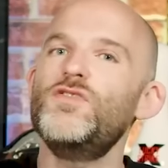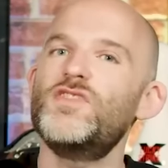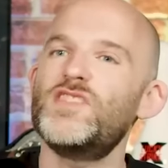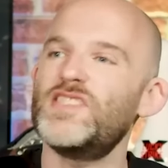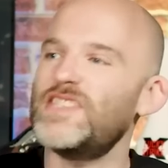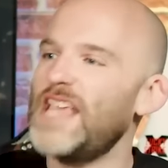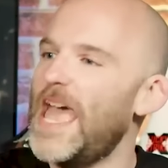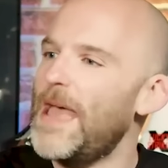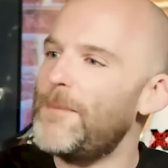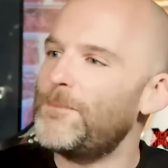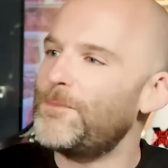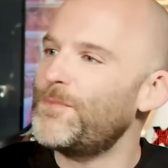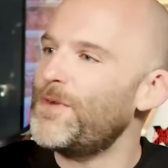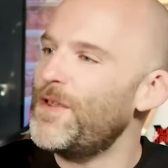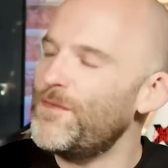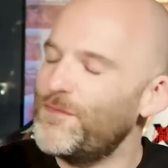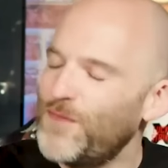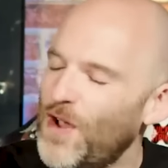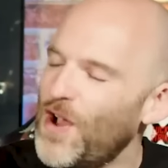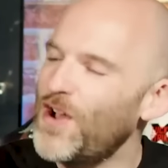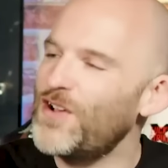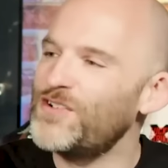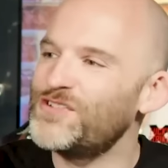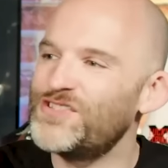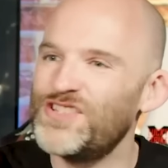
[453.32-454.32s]
separate
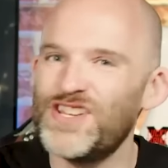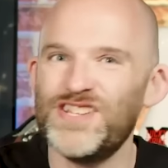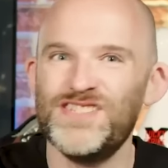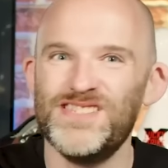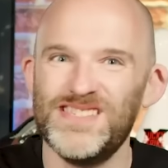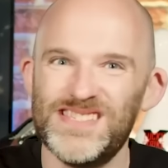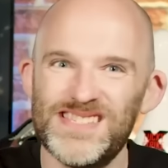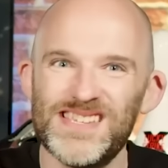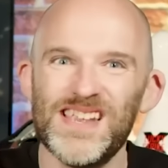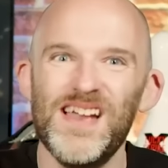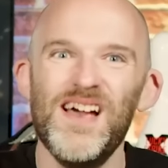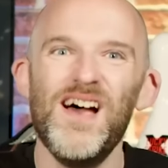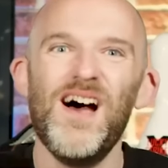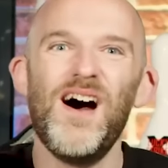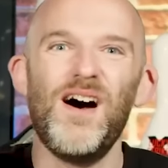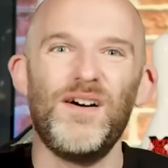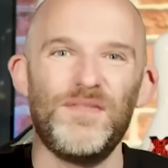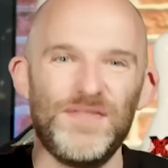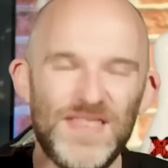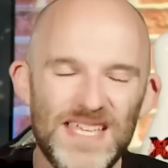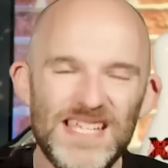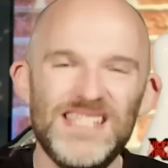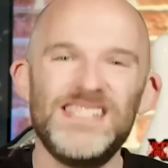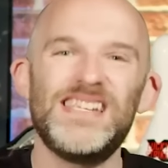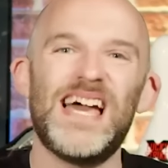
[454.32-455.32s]
versions
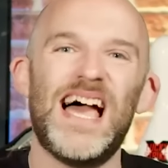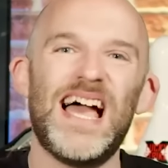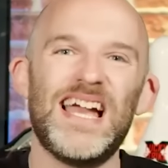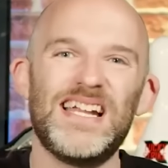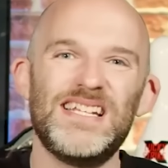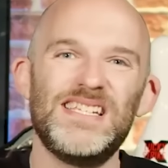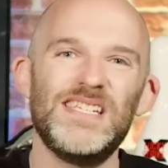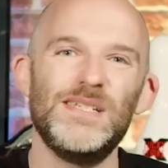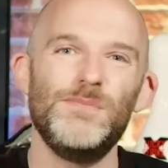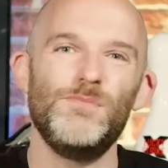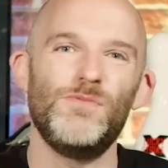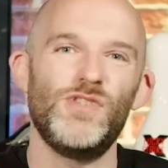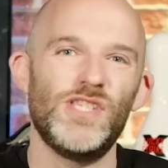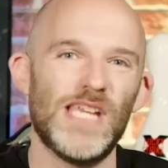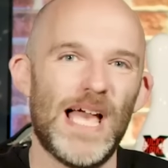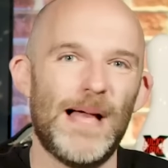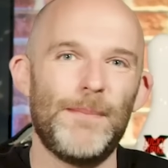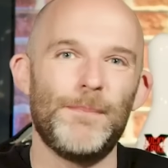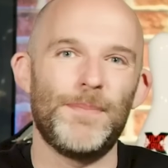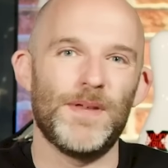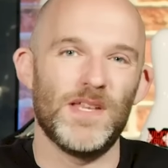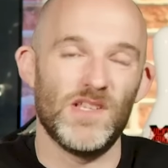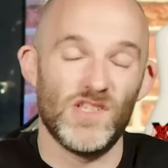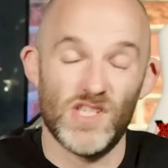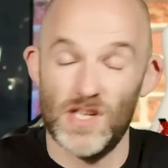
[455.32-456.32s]
of the Tag Team
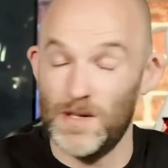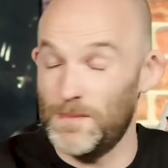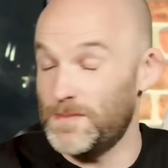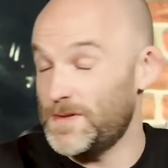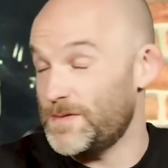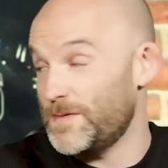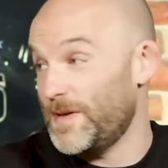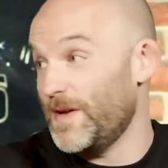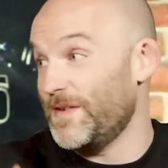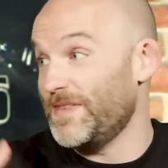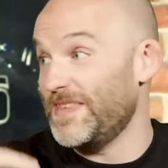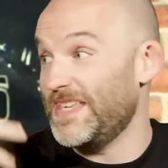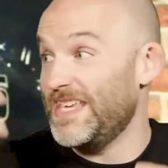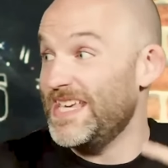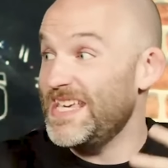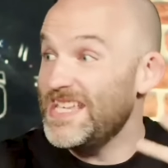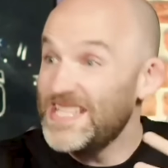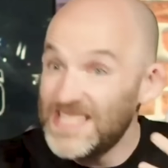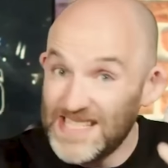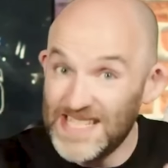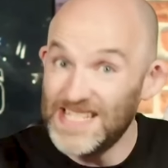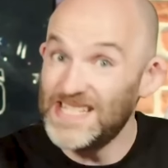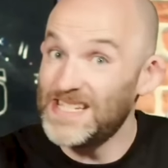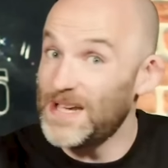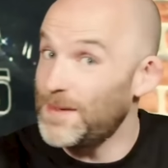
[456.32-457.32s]
Championships. We've got the
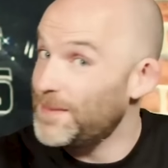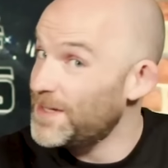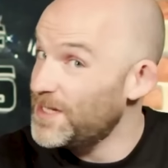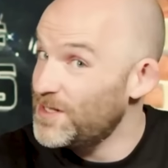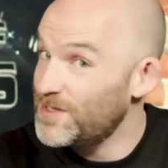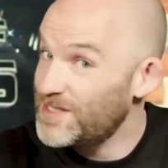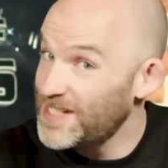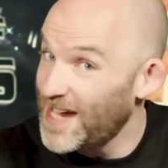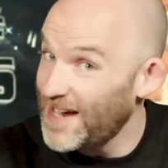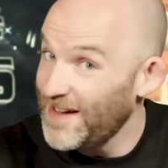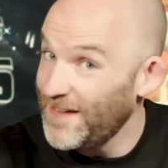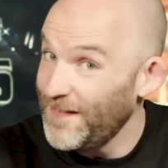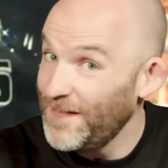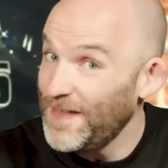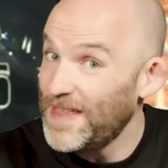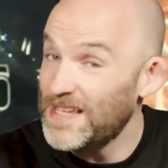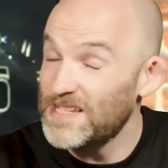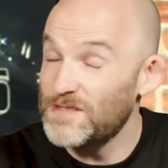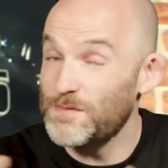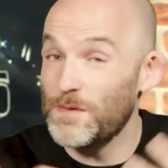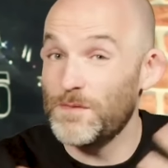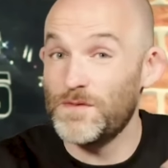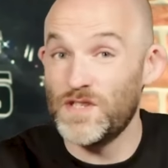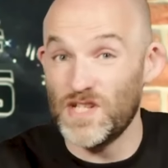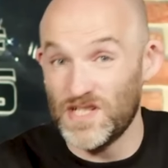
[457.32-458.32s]
ECW title, as
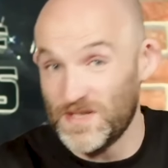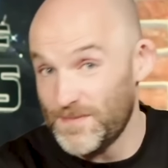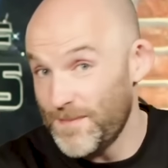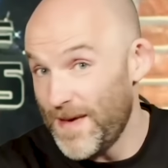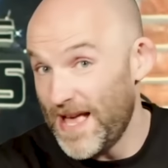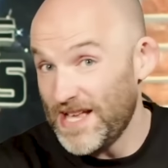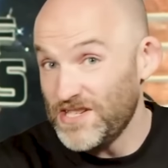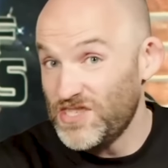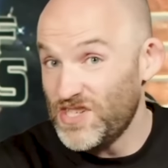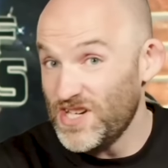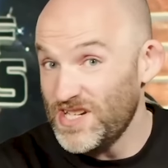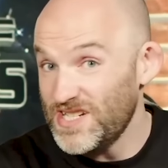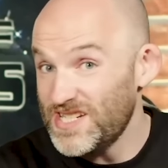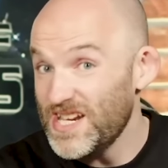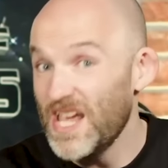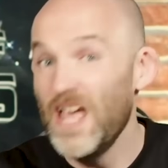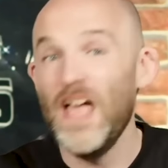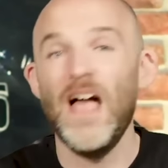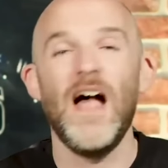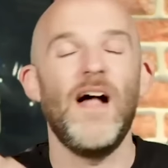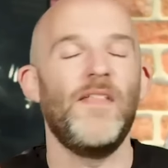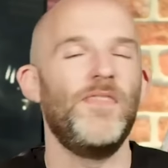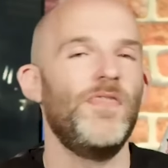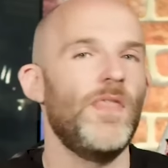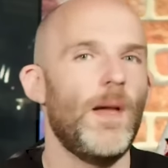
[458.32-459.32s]
we've just mentioned,
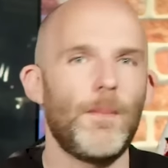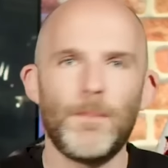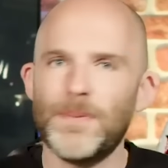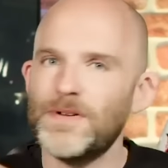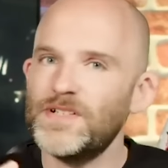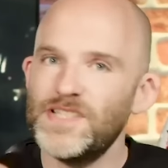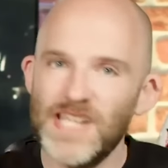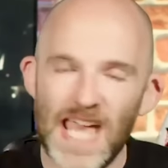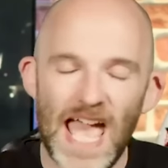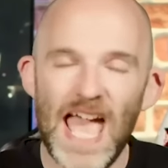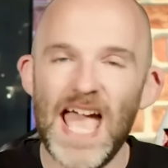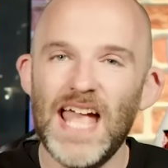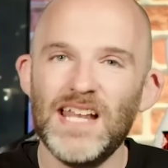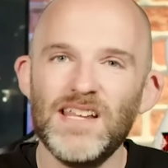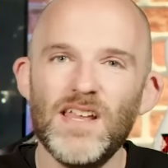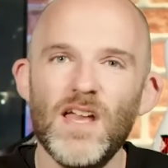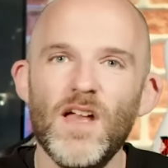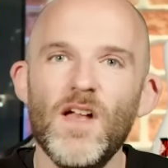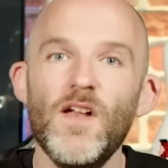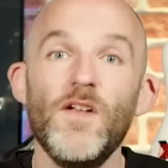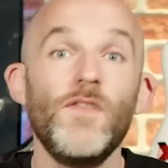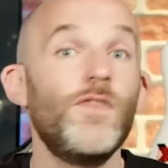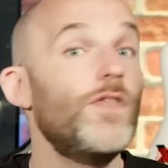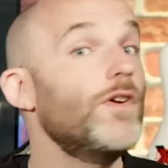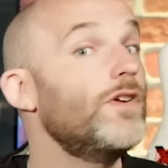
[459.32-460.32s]
and number 10,
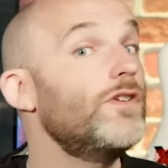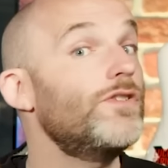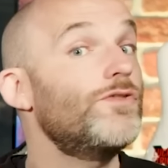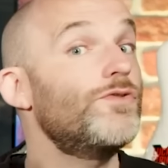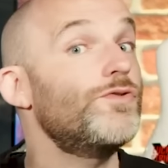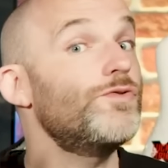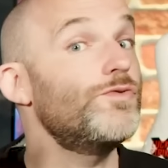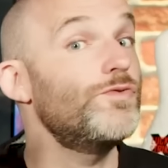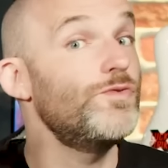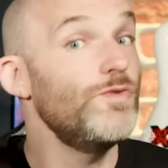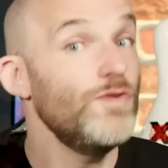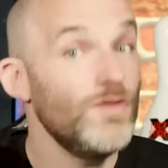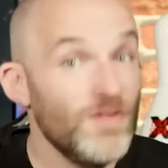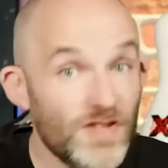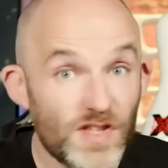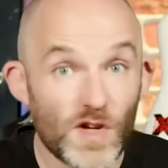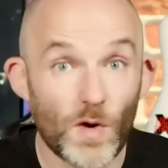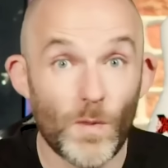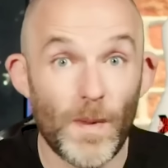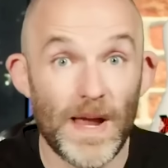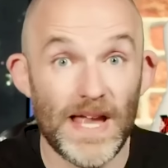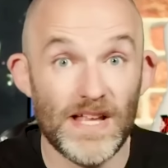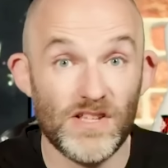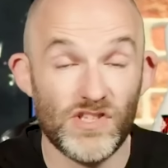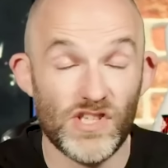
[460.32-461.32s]
the
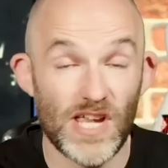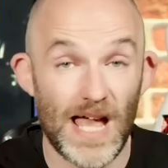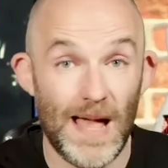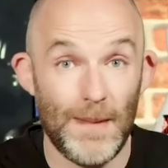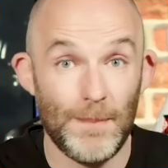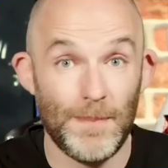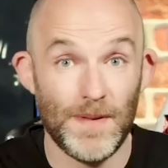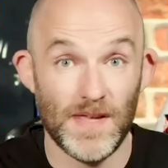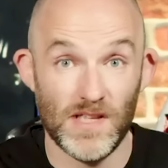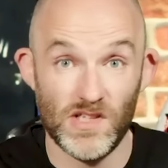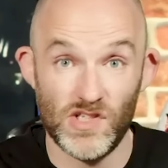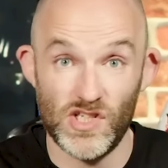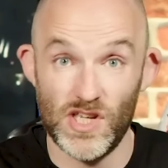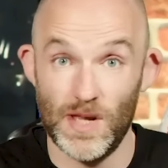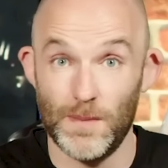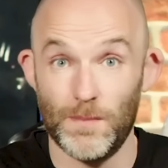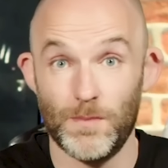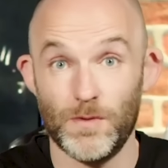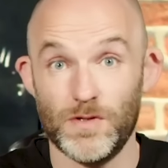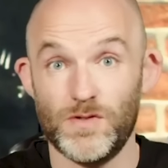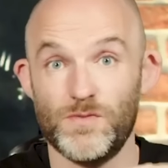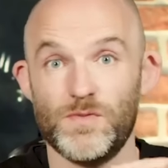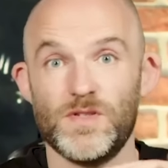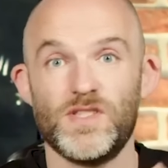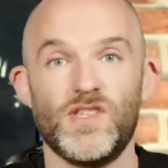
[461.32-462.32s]
Cruiserweight Championship,
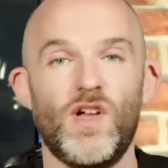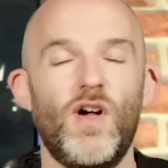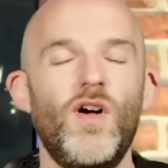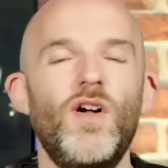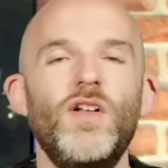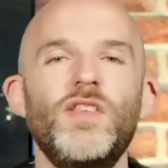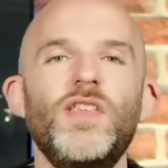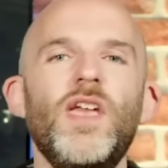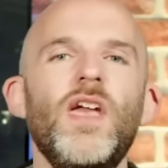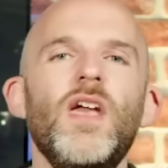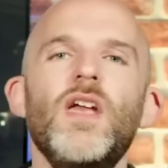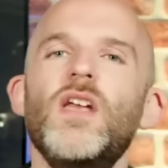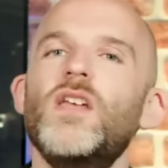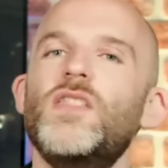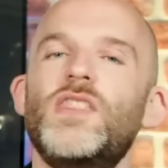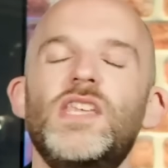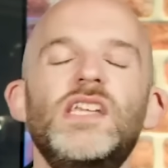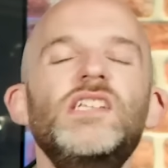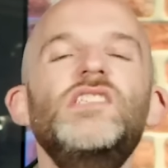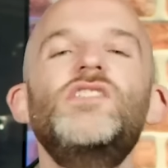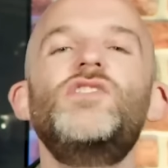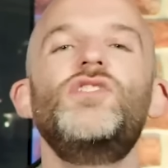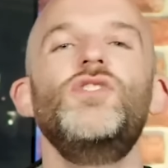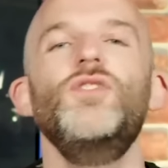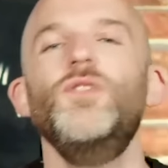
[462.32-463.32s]
which was on
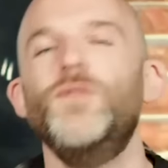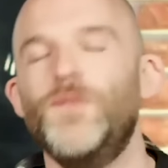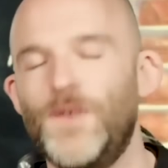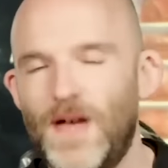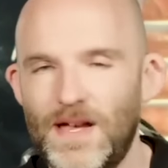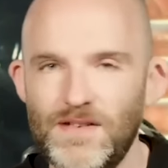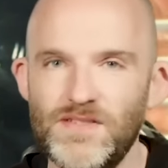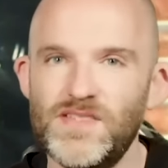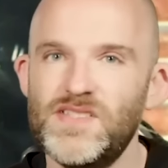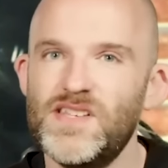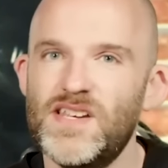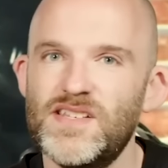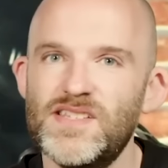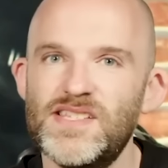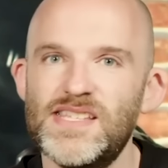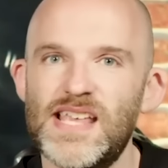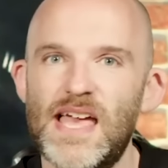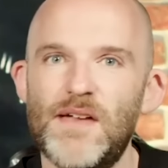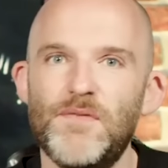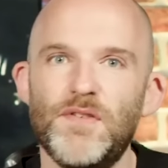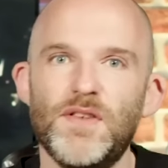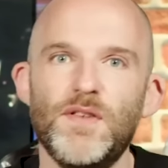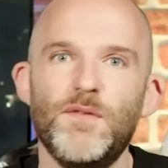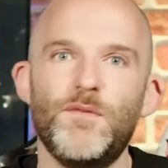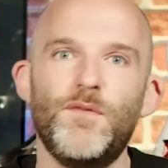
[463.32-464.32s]
the
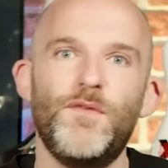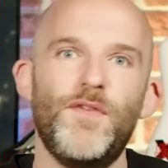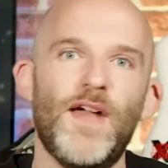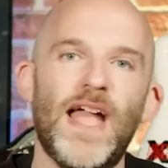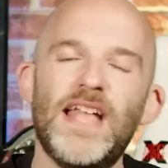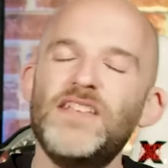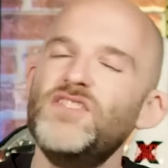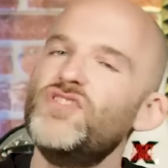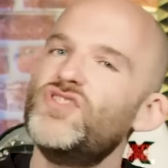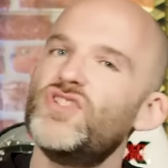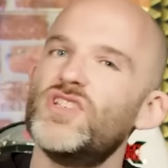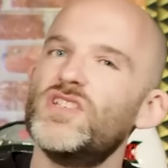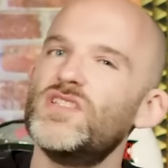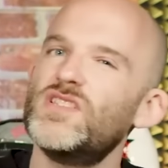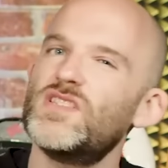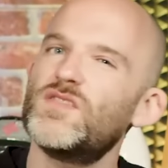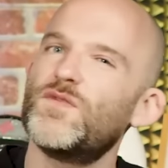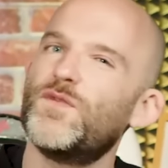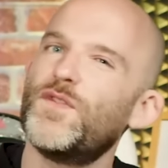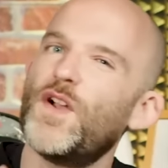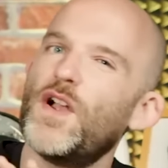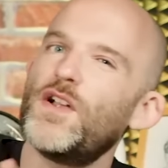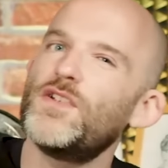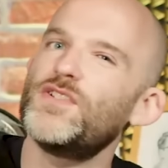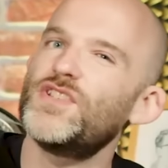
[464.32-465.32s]
2007 Vengeance
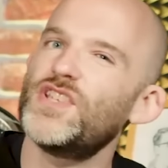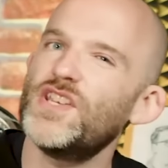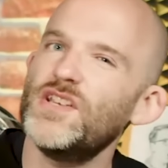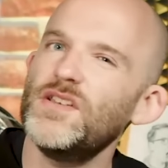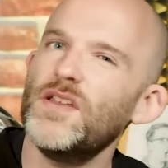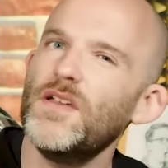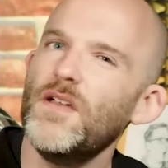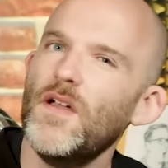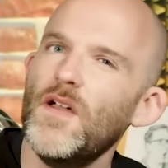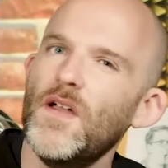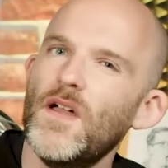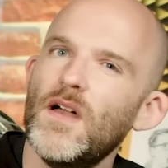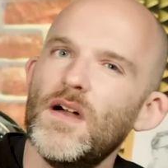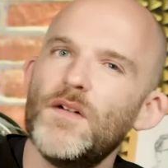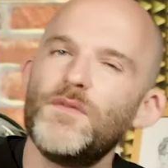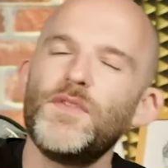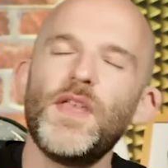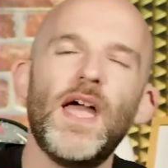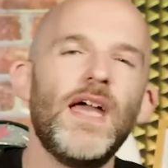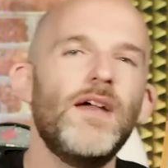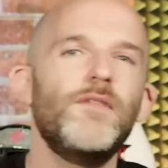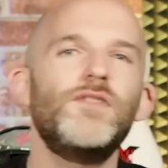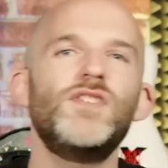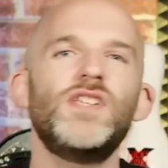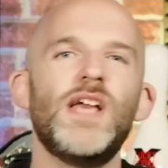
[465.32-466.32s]
version of
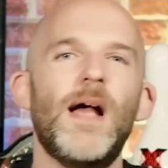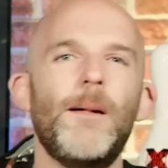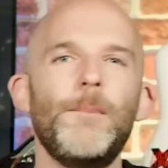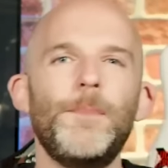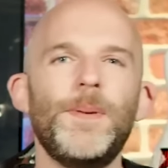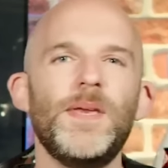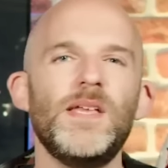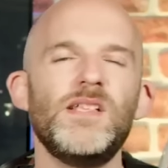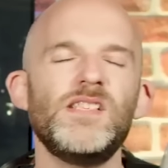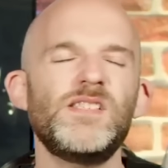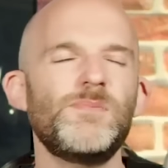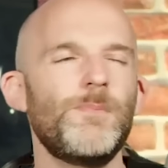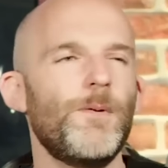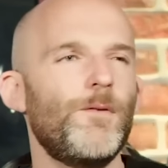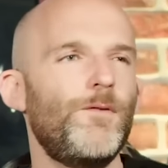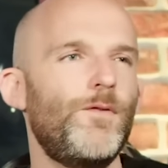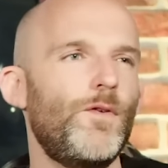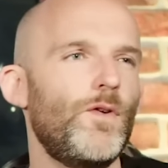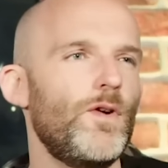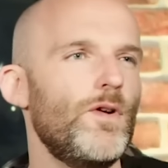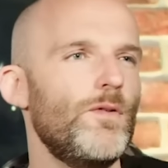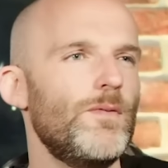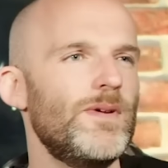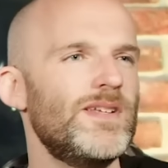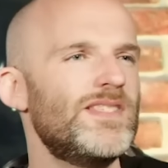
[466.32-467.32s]
Night of Champions
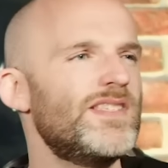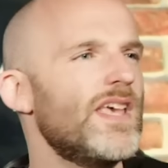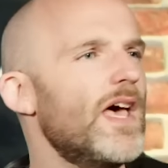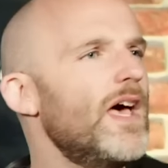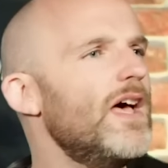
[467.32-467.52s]
before it was